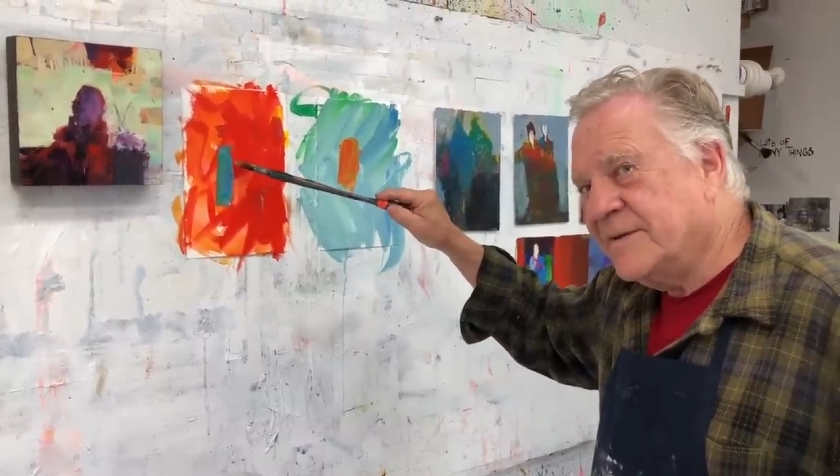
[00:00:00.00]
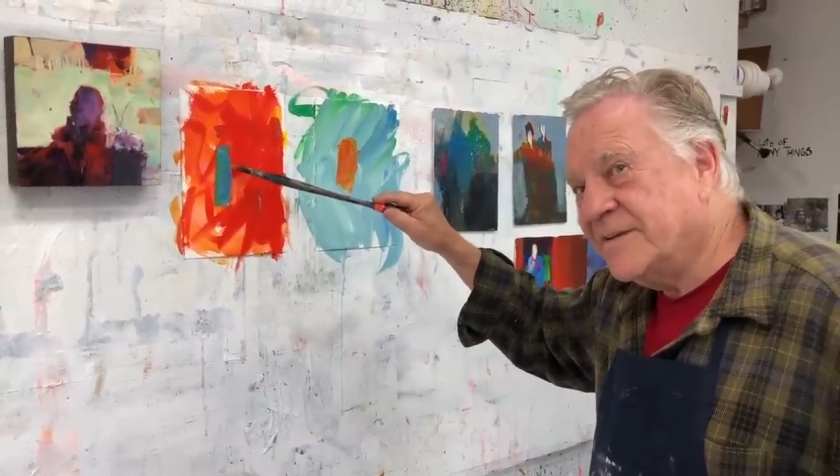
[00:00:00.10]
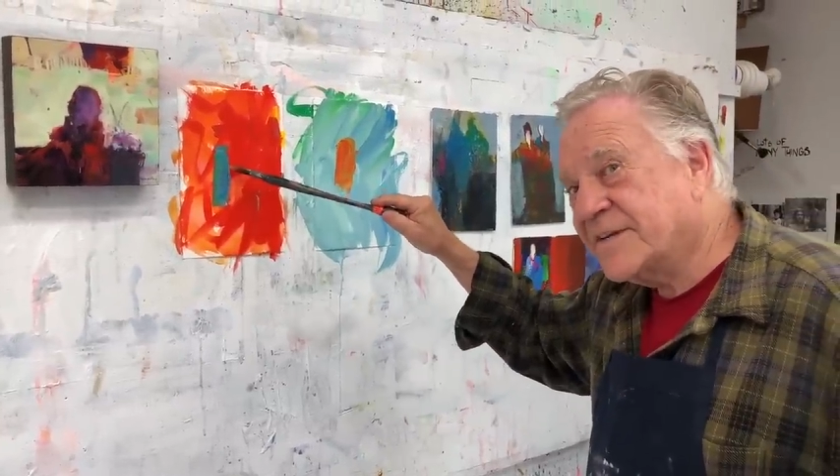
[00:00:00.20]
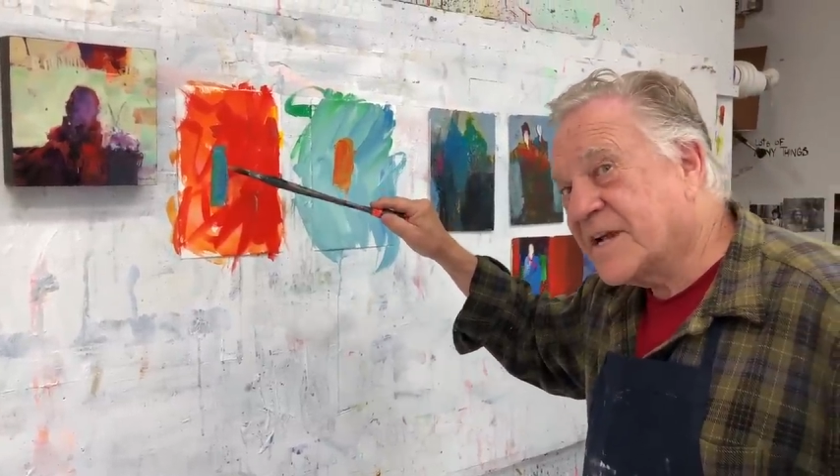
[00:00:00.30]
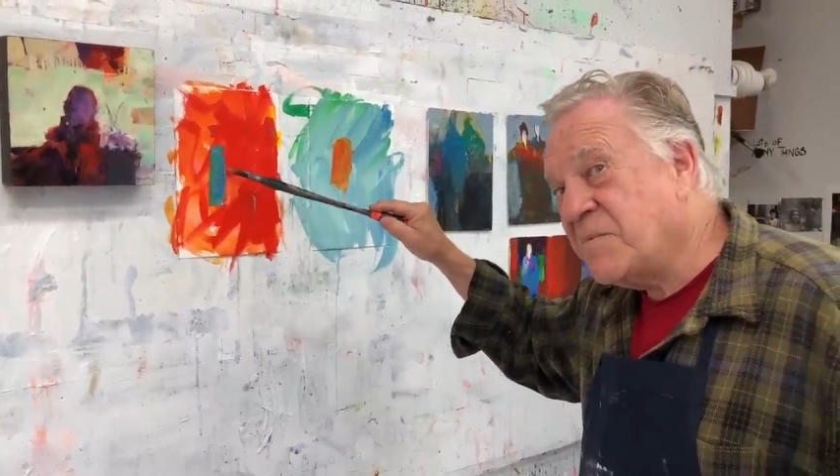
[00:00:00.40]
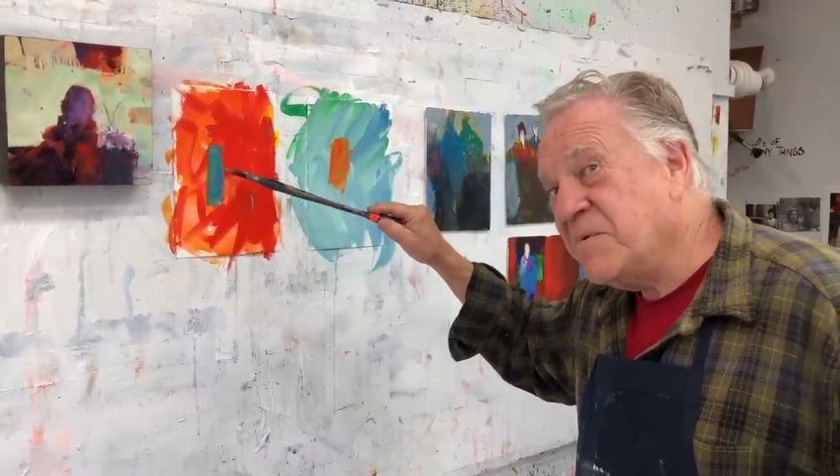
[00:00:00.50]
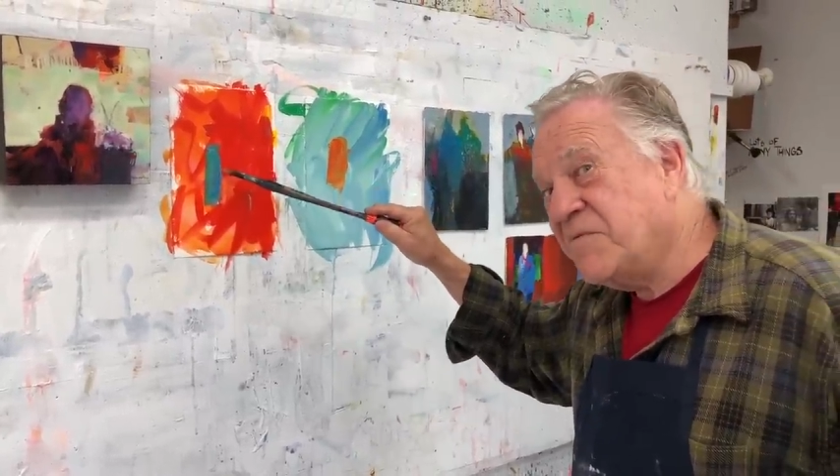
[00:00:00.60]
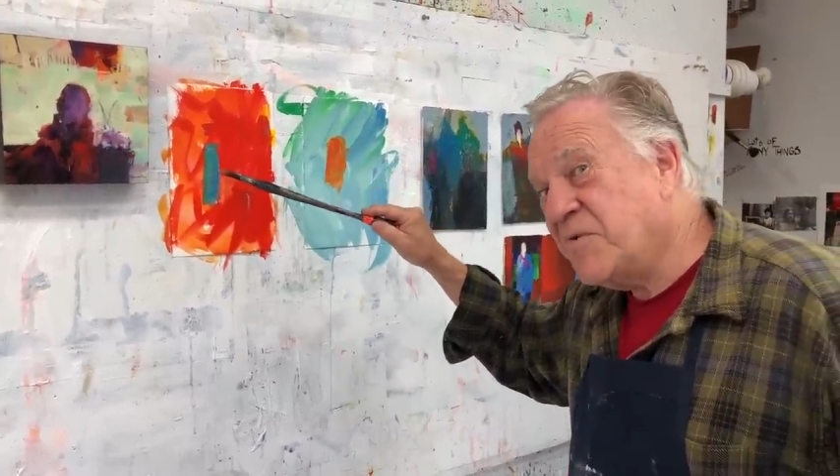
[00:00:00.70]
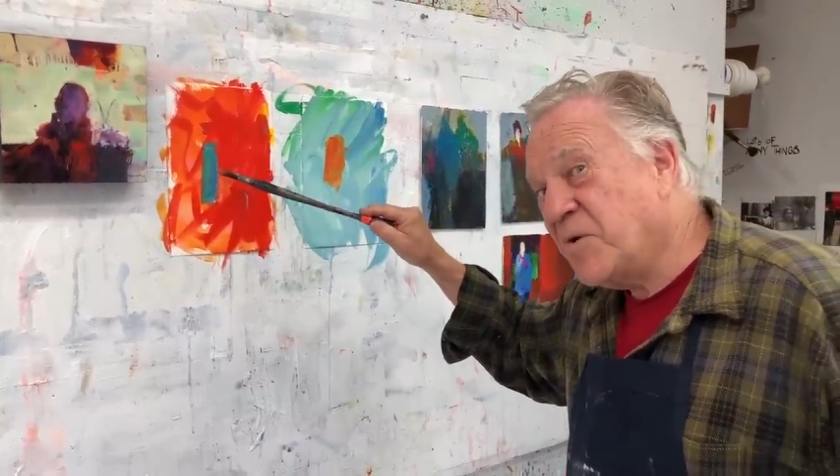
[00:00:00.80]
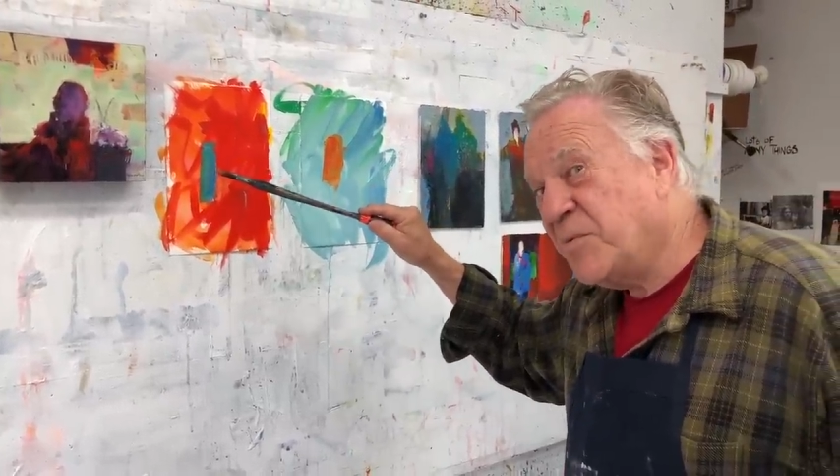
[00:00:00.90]
is it coming
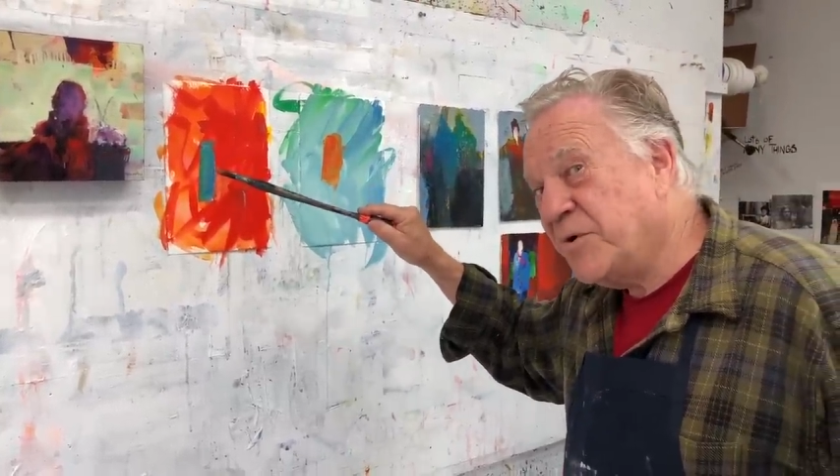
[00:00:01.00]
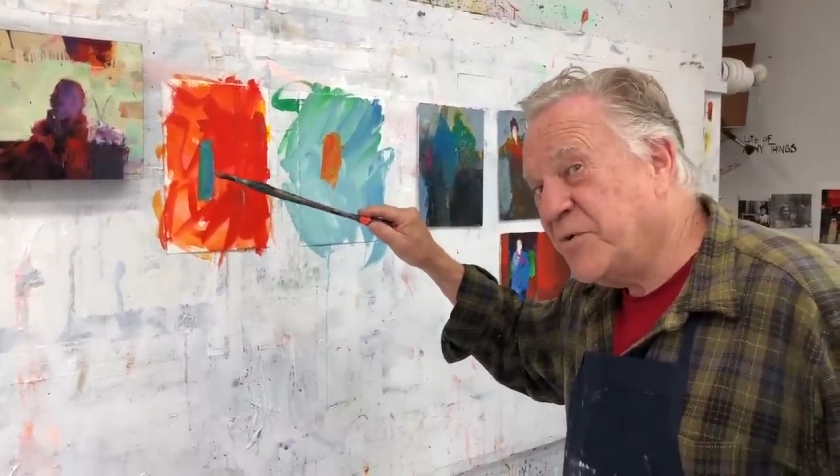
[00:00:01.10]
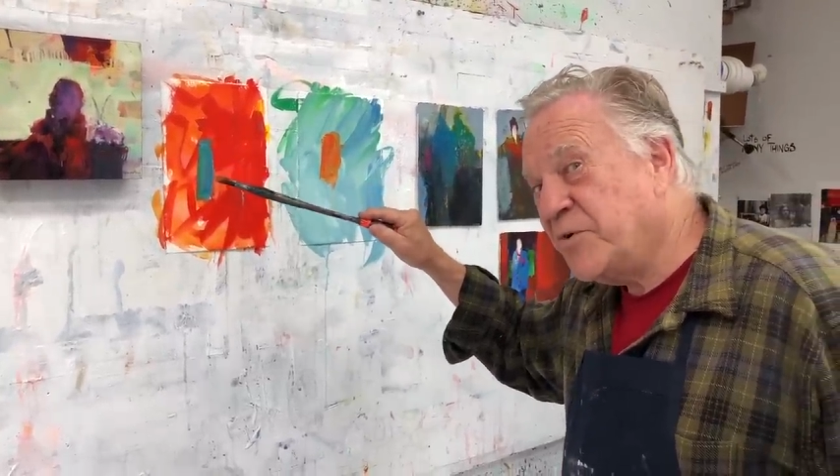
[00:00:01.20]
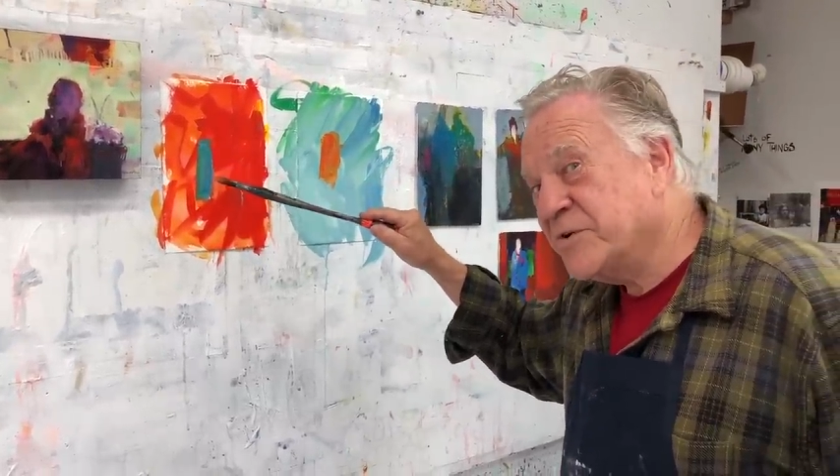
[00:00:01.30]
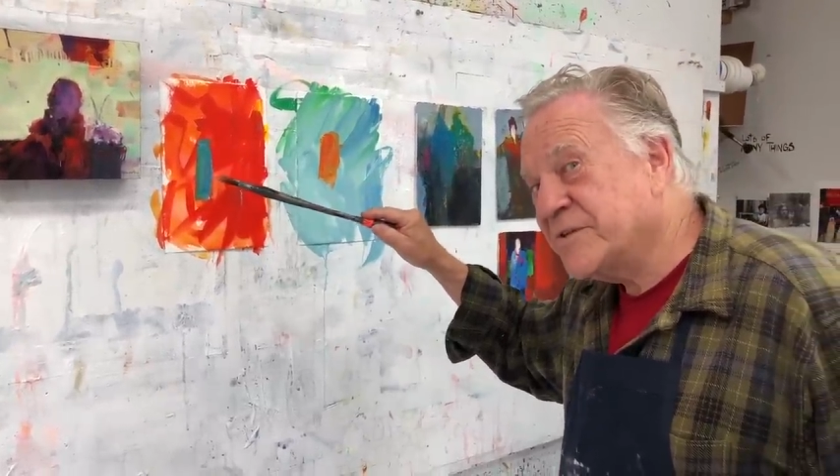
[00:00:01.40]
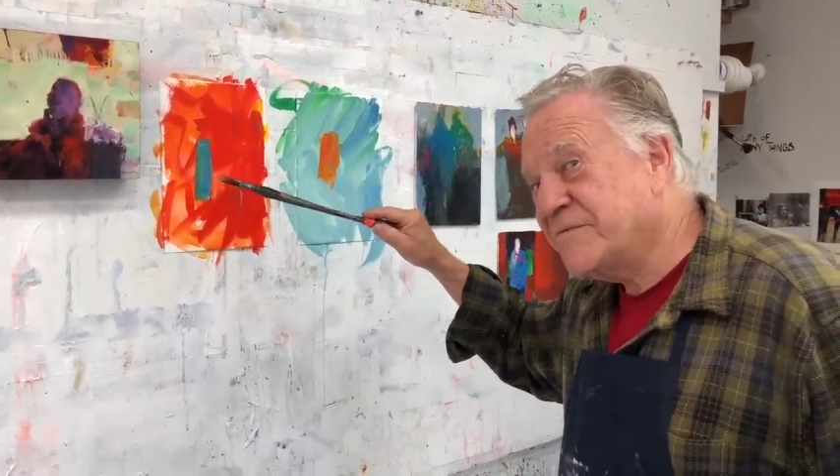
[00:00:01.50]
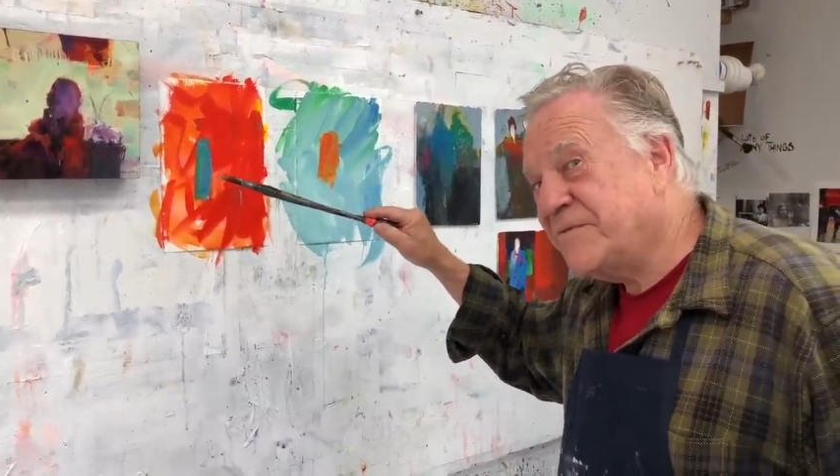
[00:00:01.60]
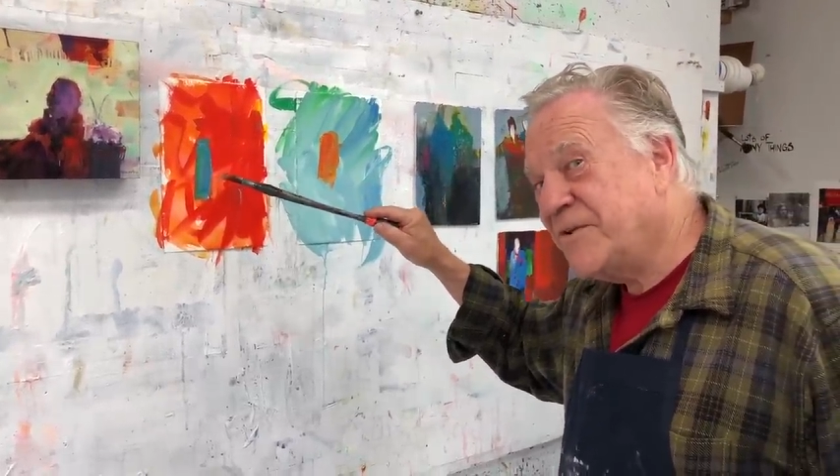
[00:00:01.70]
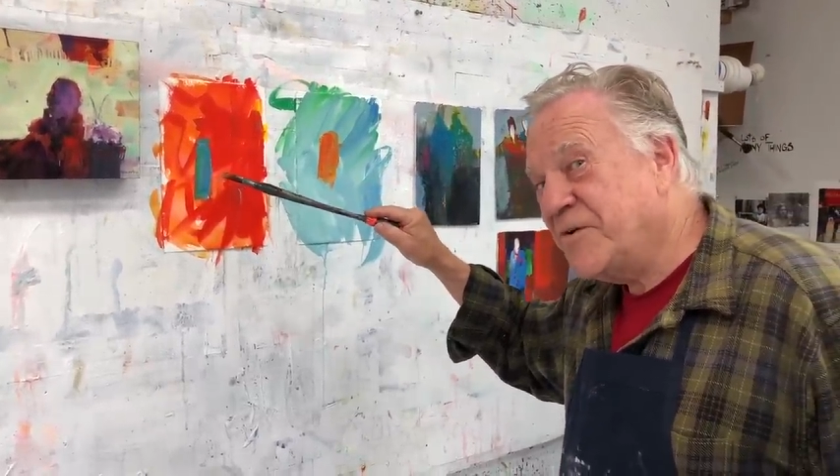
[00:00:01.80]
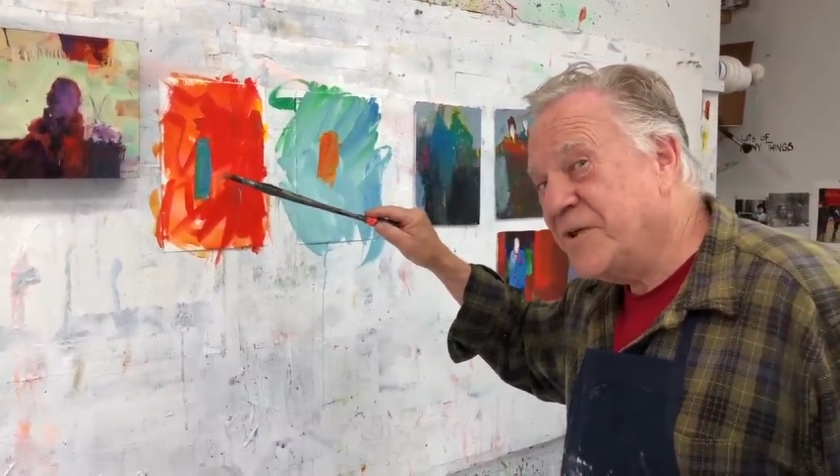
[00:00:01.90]
forward or is it
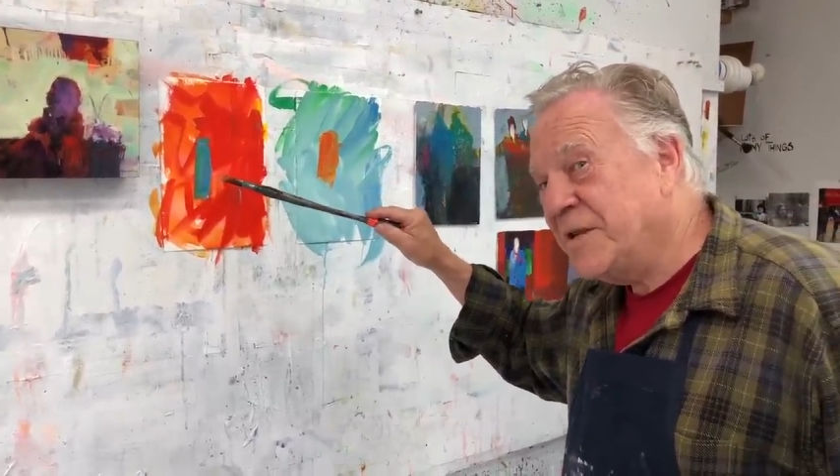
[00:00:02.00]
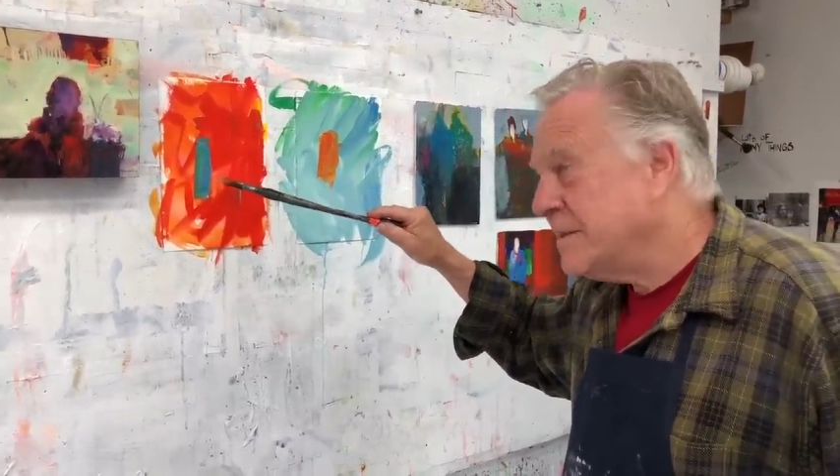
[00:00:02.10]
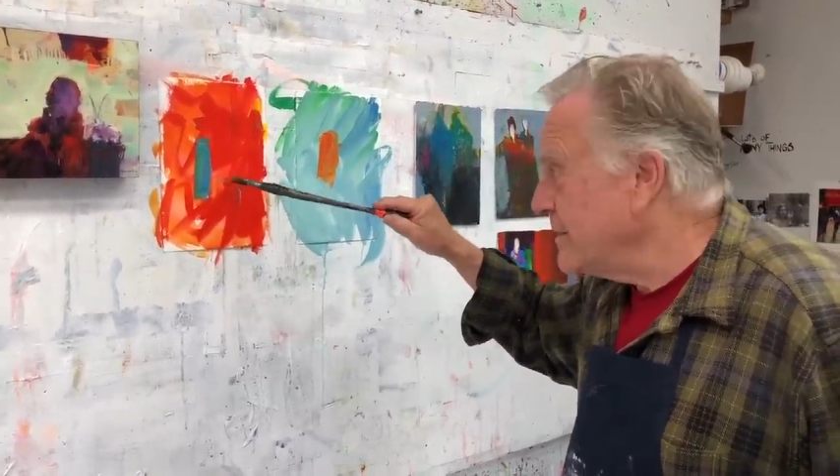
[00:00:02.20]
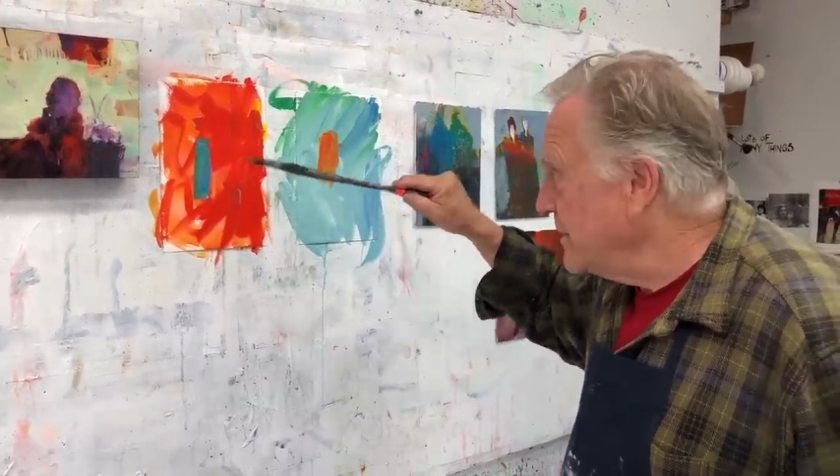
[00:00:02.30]
floating?